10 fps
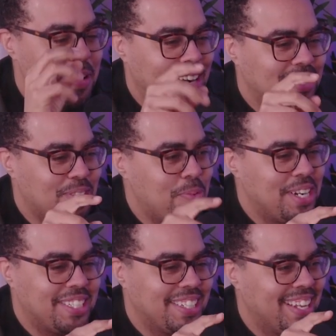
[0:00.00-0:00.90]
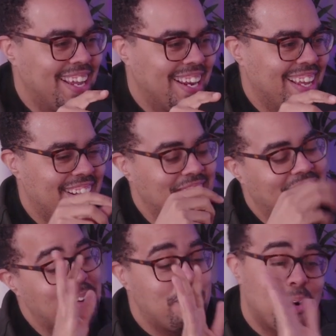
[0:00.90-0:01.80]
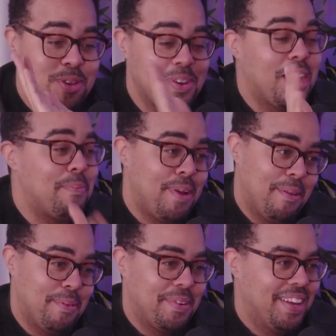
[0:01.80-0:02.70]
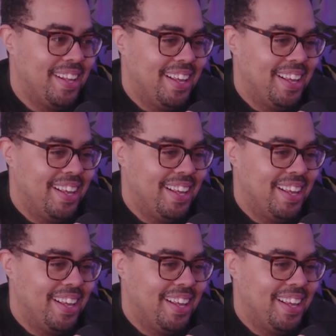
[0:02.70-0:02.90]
Bet on some Russian lady. And I'm like, bro, you got a problem.